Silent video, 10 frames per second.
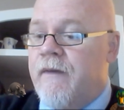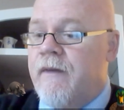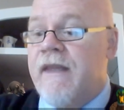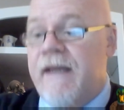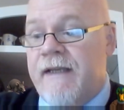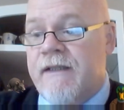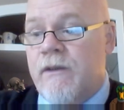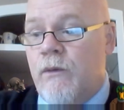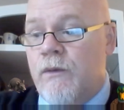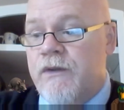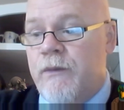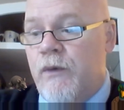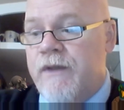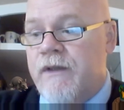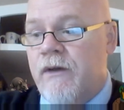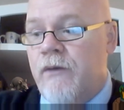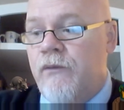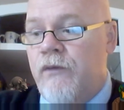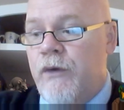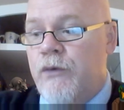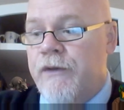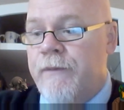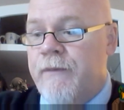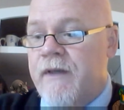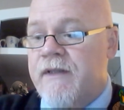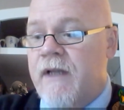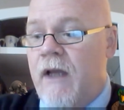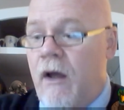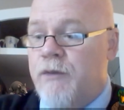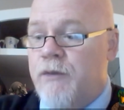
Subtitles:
This caused some noise and confusion, as the large